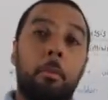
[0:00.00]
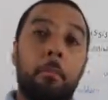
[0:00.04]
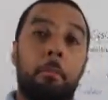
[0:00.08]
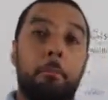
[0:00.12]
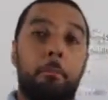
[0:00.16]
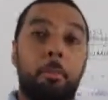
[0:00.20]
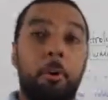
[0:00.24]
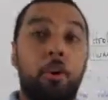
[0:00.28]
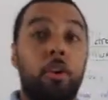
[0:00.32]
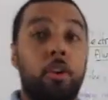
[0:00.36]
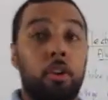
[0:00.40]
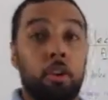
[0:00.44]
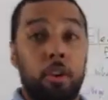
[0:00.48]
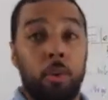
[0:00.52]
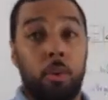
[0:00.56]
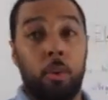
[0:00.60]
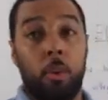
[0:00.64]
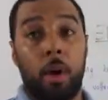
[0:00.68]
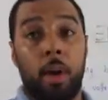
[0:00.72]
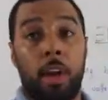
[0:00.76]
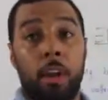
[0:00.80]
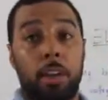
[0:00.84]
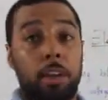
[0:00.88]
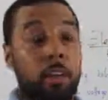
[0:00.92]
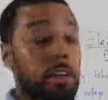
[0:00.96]
burn
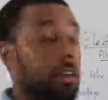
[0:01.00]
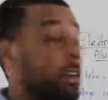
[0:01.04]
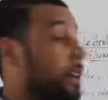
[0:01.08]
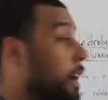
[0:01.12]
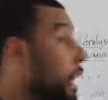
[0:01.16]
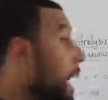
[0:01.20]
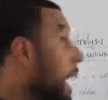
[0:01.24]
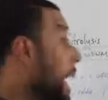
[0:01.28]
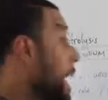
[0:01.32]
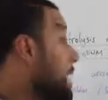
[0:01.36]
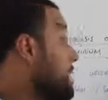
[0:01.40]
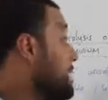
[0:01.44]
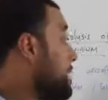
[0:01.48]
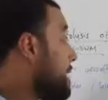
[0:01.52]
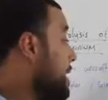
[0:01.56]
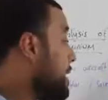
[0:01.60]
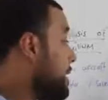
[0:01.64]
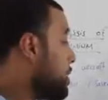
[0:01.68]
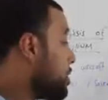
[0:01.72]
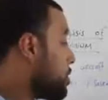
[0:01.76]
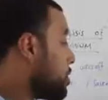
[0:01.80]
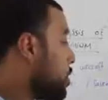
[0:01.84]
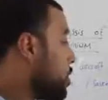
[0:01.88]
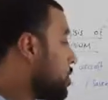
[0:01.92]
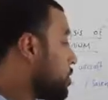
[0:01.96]
away as they
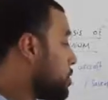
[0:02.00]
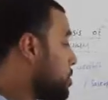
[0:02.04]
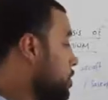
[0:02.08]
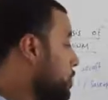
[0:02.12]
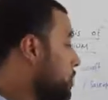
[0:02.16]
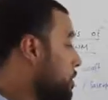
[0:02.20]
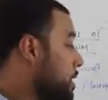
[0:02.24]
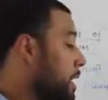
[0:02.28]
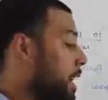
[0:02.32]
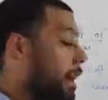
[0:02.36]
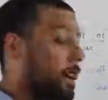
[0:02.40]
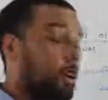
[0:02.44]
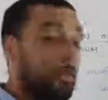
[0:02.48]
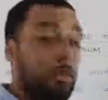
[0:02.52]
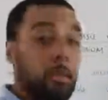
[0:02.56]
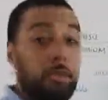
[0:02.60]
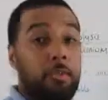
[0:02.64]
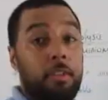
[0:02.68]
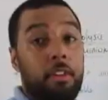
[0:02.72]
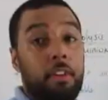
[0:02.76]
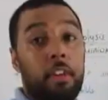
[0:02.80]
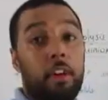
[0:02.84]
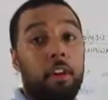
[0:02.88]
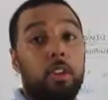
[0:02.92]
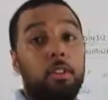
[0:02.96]
start to react with
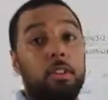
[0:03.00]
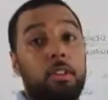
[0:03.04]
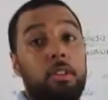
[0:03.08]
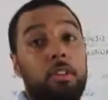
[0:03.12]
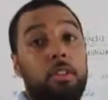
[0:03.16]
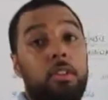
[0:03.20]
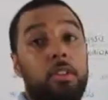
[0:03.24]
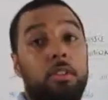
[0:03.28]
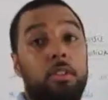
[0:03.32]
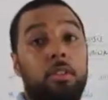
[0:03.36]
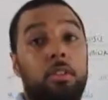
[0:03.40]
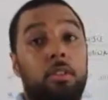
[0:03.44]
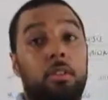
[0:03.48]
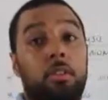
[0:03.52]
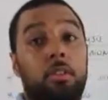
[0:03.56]
the oxygen.